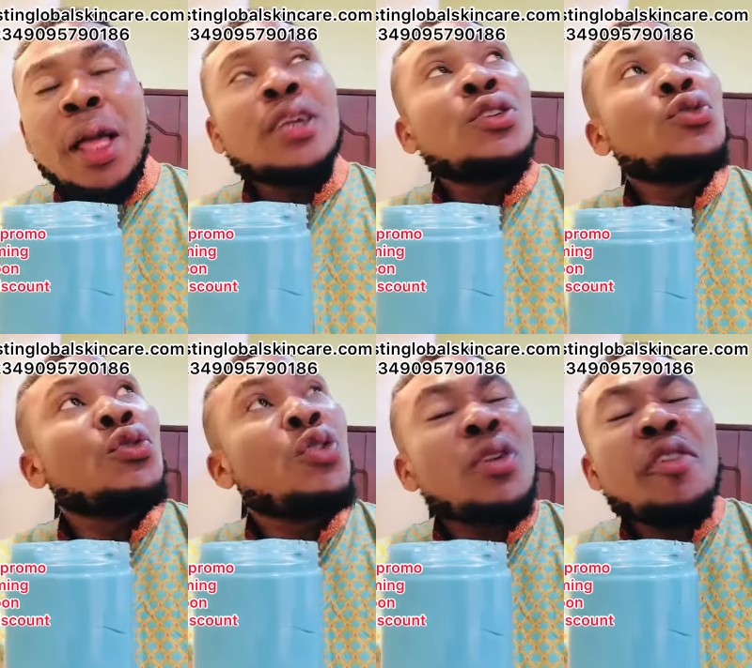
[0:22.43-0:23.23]
you're
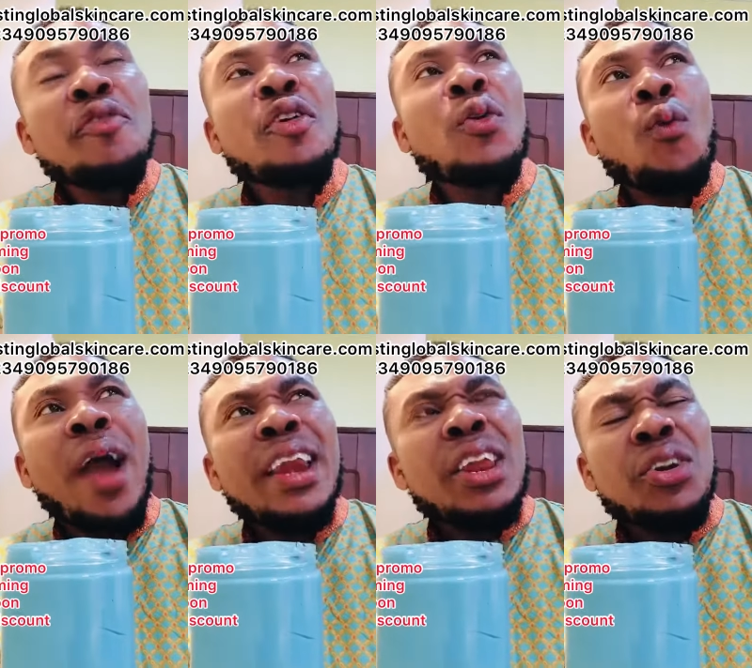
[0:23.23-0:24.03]
looking for a
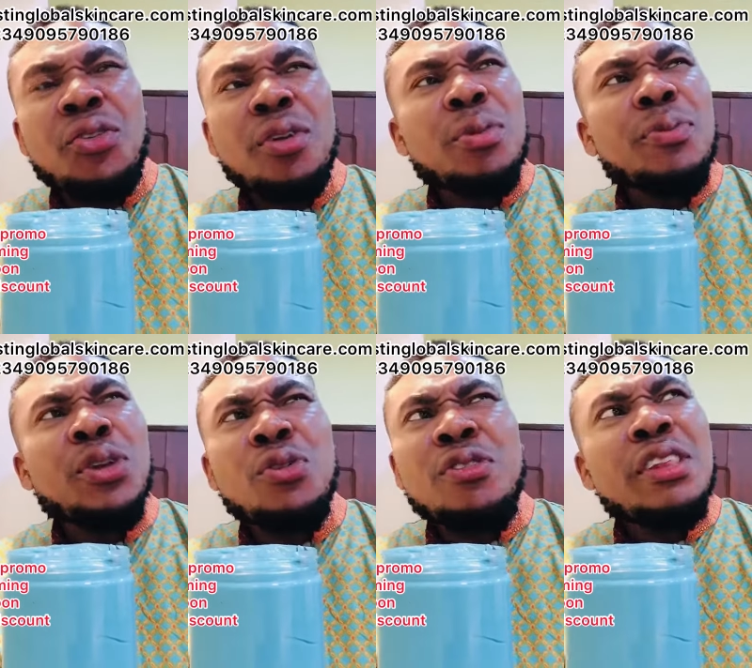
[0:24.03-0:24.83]
whitening cream, you'll be
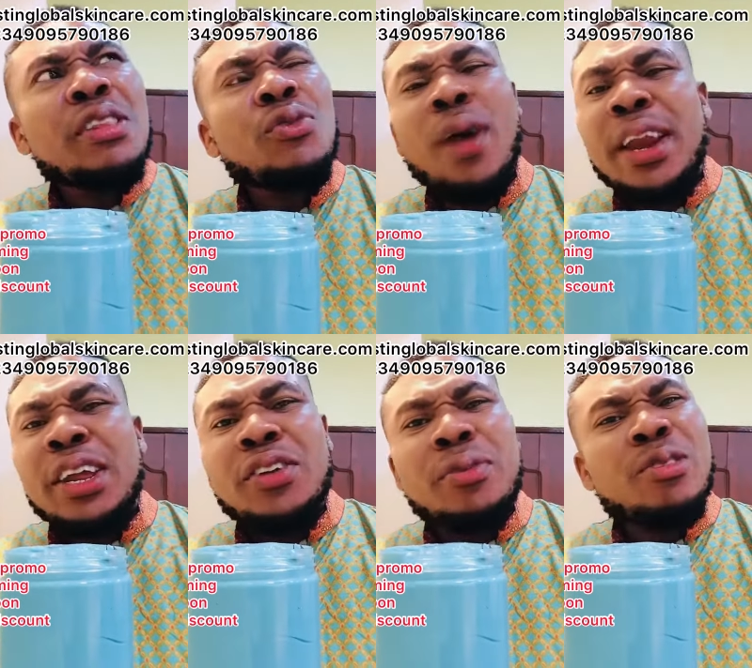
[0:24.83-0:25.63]
using
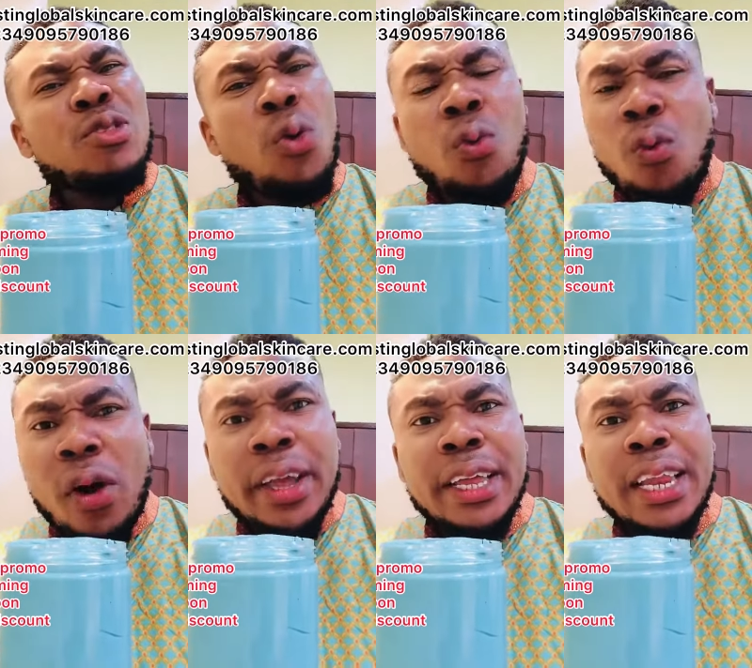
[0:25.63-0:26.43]
whitening cream, it's not
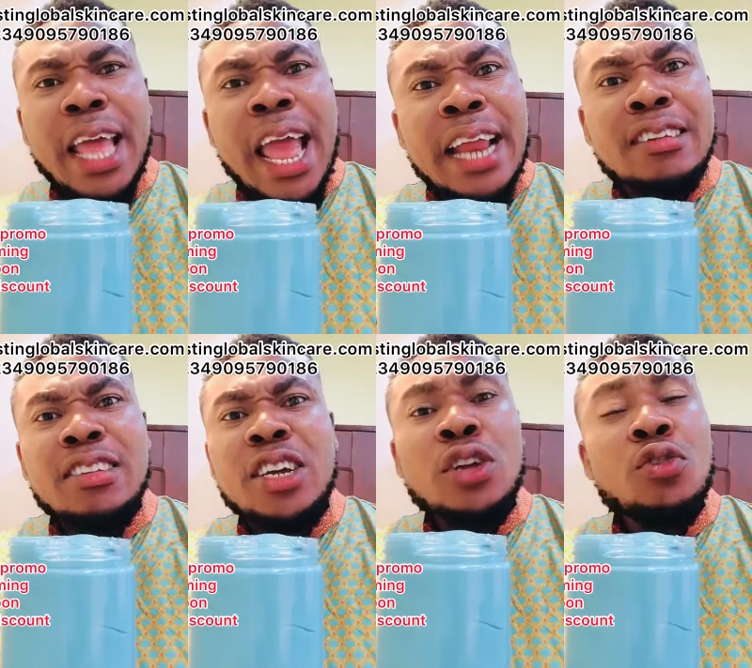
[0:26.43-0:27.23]
working,
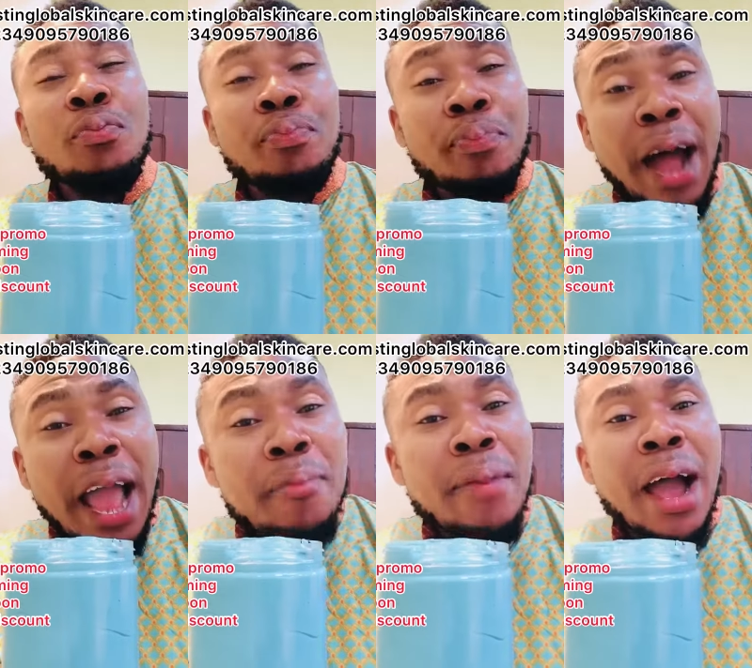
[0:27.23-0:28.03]
and you
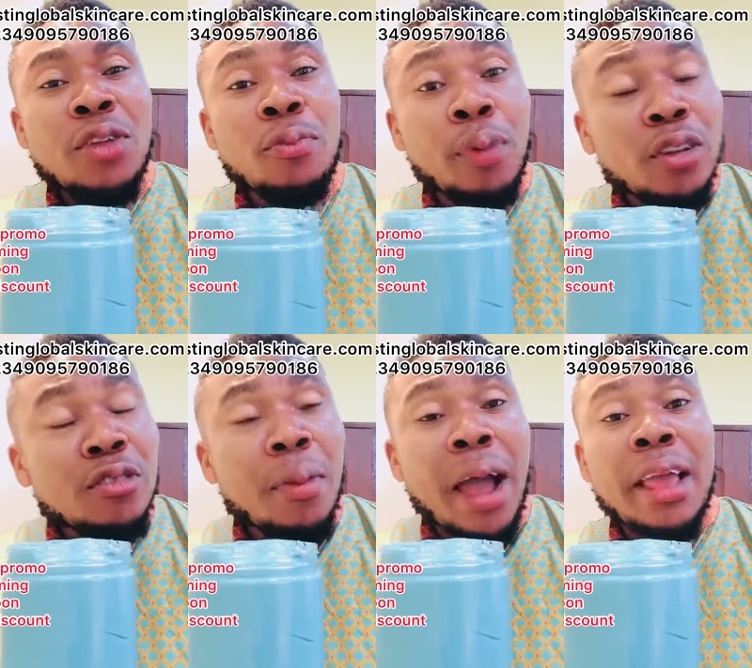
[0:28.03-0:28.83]
bought my
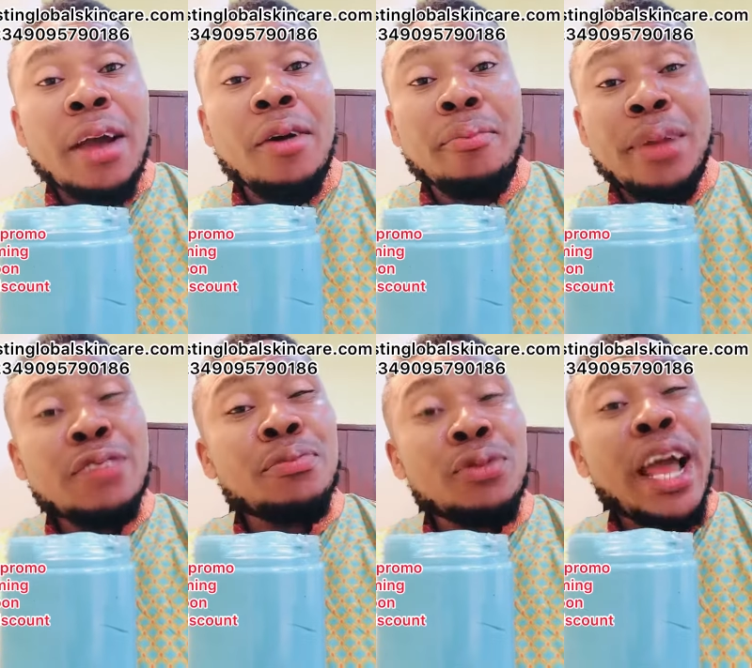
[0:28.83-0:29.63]

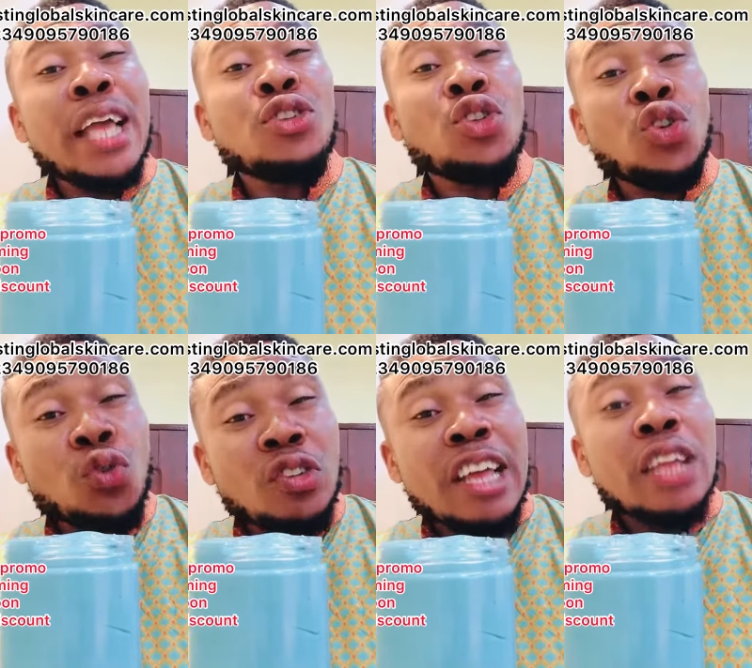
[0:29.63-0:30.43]
Blend Pro 9 and you
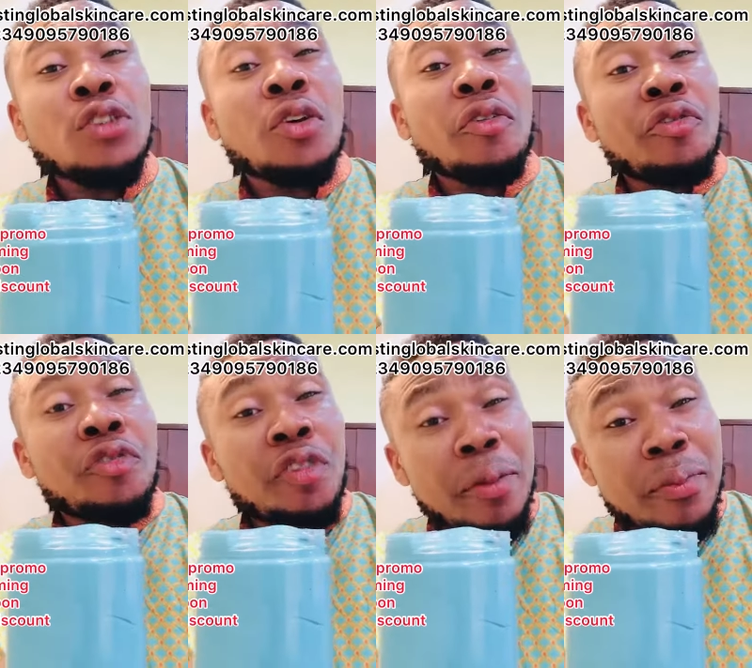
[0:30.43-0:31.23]
use it and you
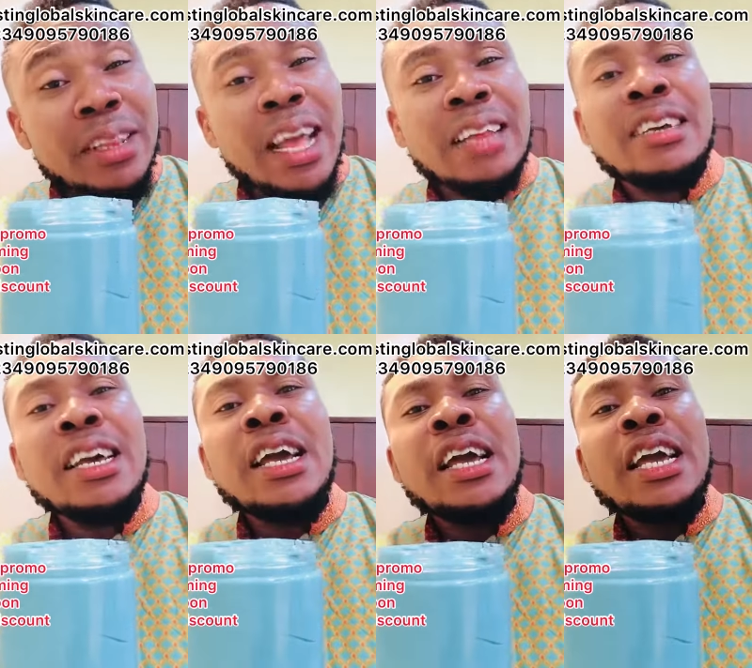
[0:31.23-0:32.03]
confirm me that
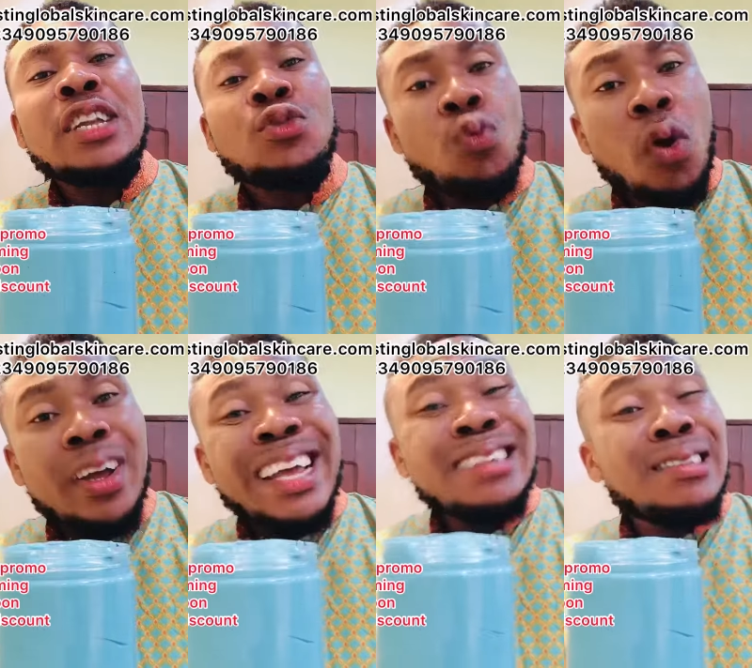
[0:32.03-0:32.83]
it
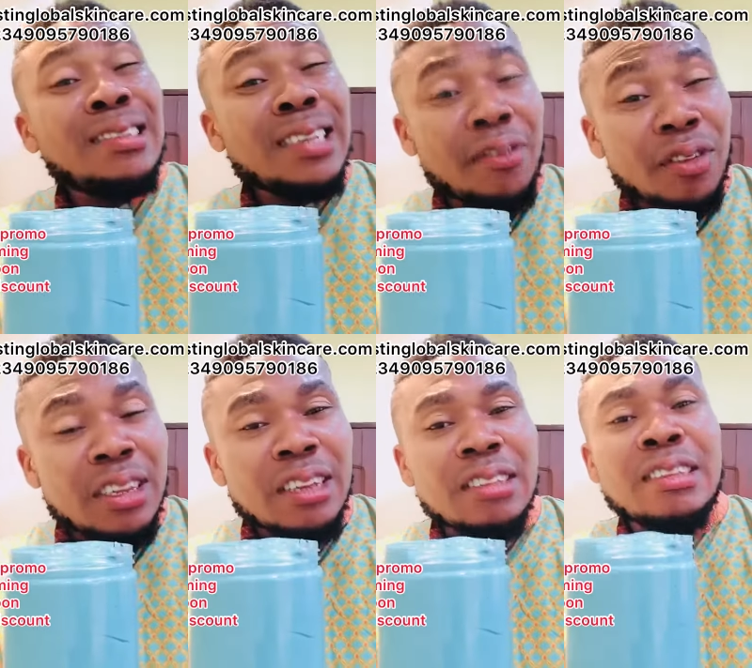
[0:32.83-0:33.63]
worked in
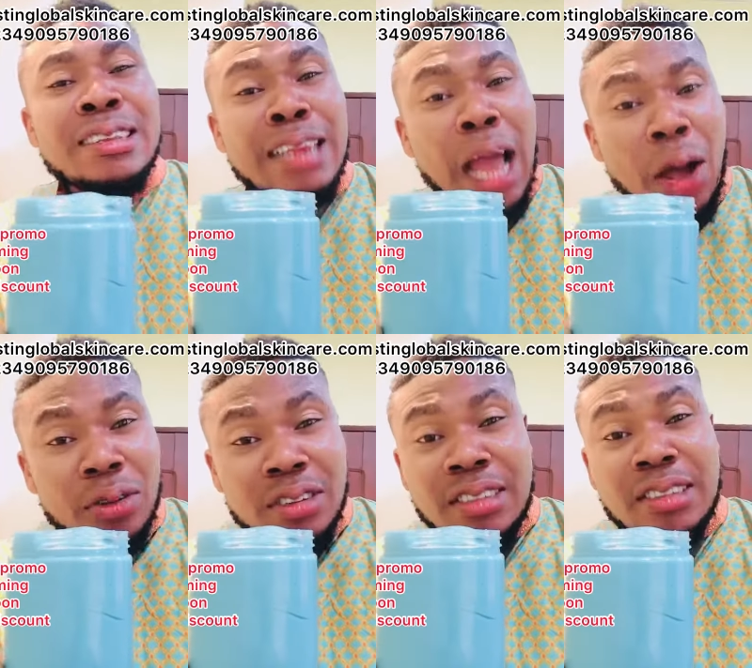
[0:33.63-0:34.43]
7 days.
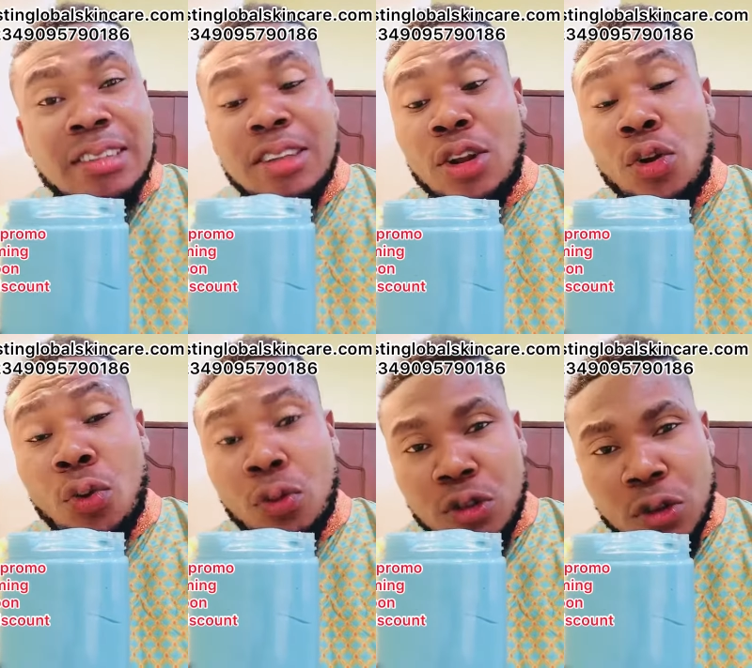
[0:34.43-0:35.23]
Now, this is the
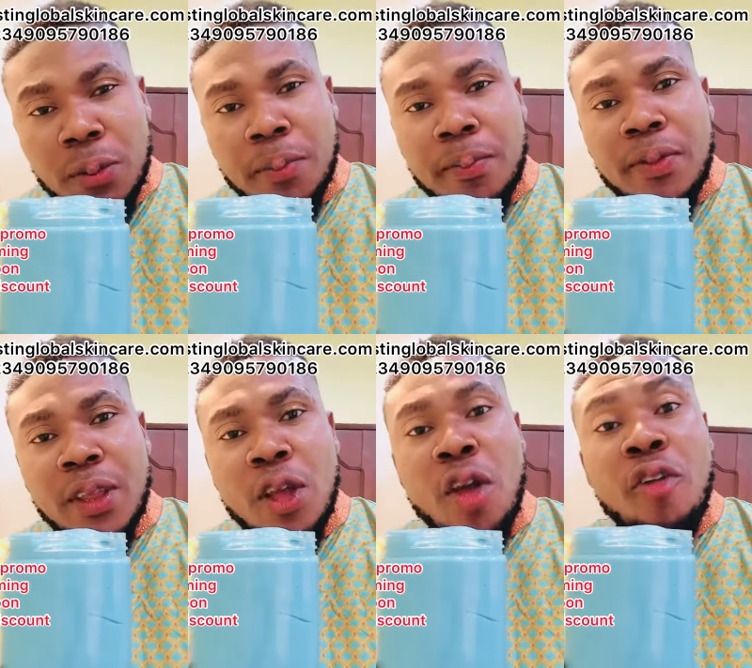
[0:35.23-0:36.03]
lotion.
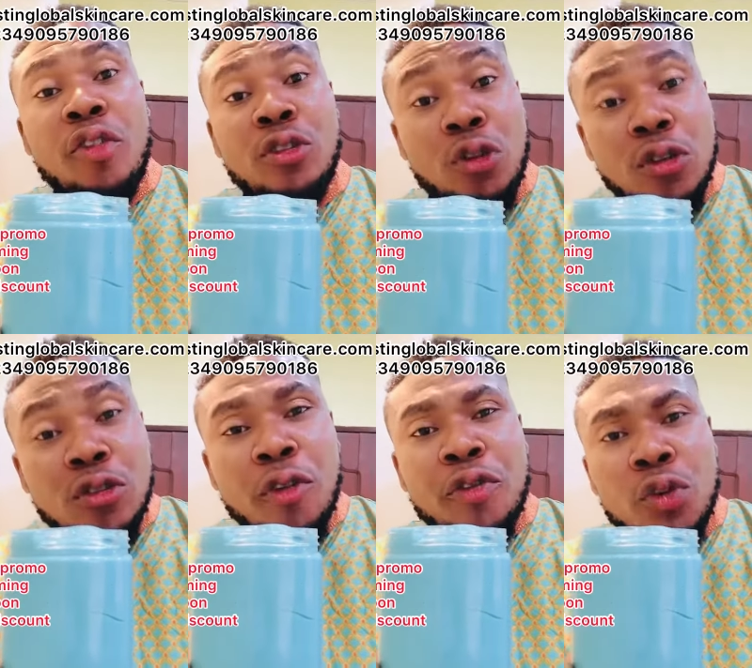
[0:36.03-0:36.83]
For
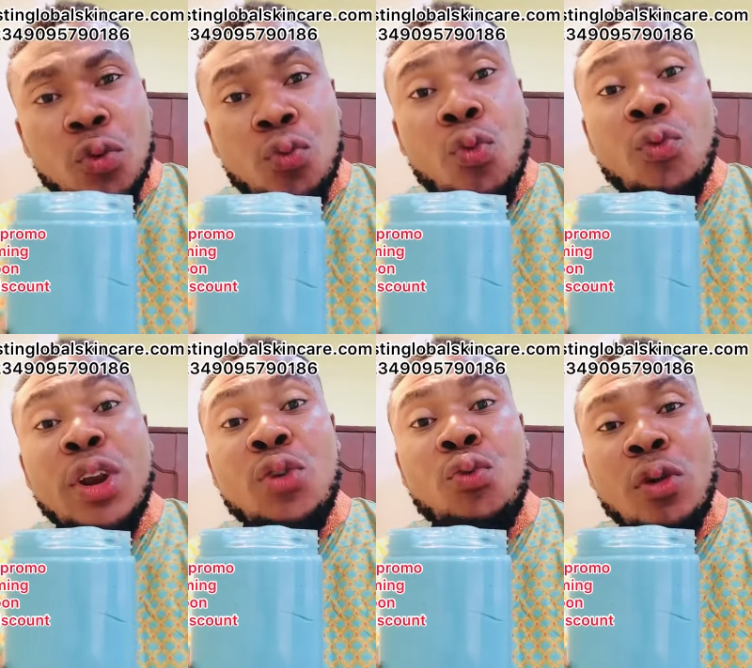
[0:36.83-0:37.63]
those of you who
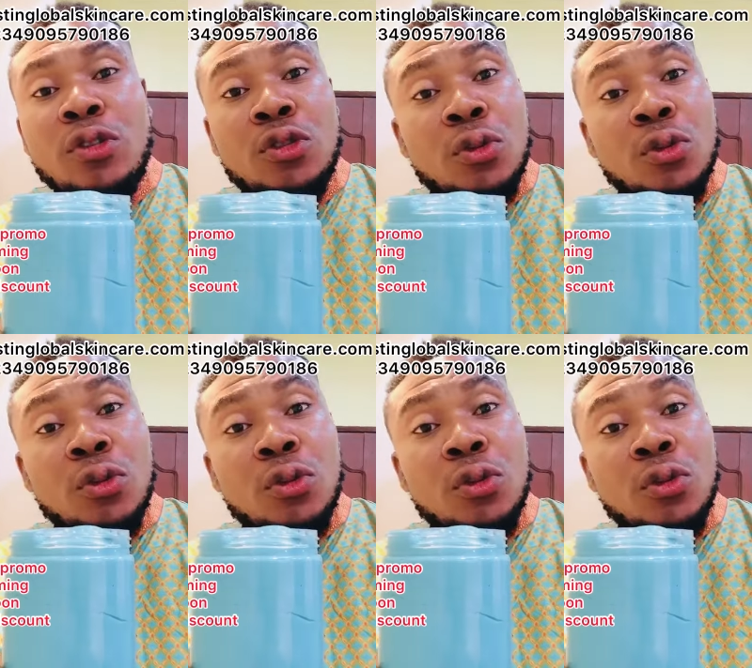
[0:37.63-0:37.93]
really want